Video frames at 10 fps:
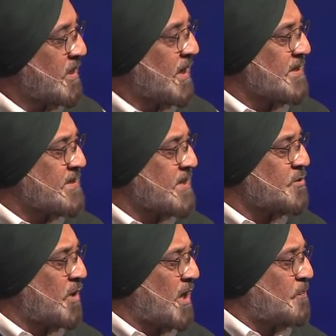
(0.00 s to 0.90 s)
And he says,
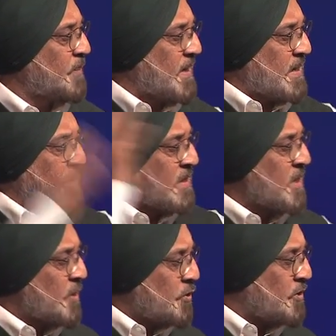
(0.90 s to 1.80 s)
you know, Harpal,
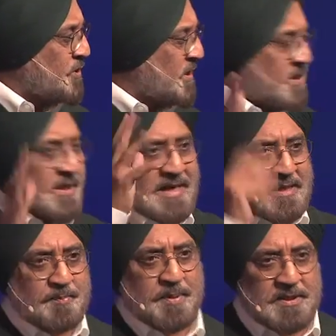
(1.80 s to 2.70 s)
you're just the kind
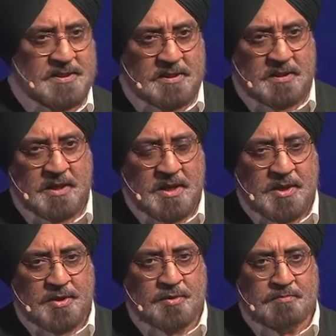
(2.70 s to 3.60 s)
of person.
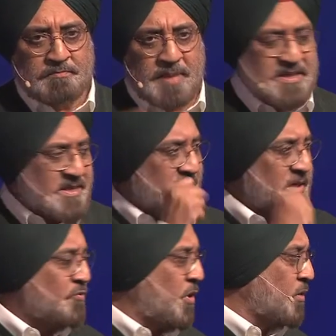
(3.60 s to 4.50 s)
You must get
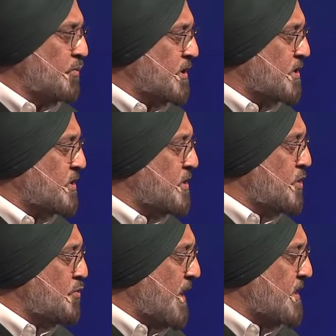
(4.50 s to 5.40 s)
involved with this
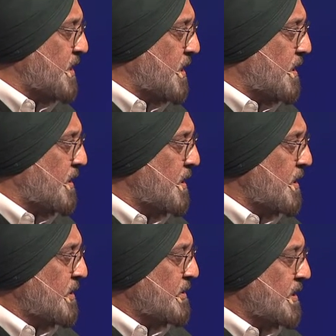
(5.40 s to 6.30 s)
new idea
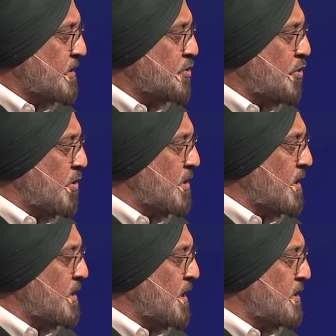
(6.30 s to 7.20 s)
that is called
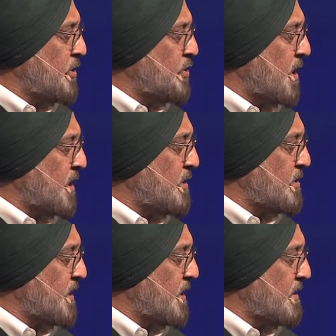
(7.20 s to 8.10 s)
Nanhi Chhaan, he
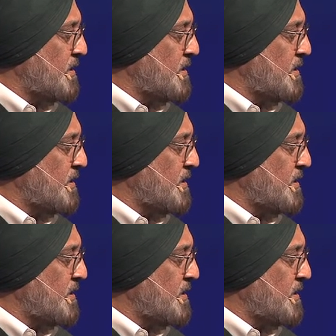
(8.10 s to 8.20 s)
said.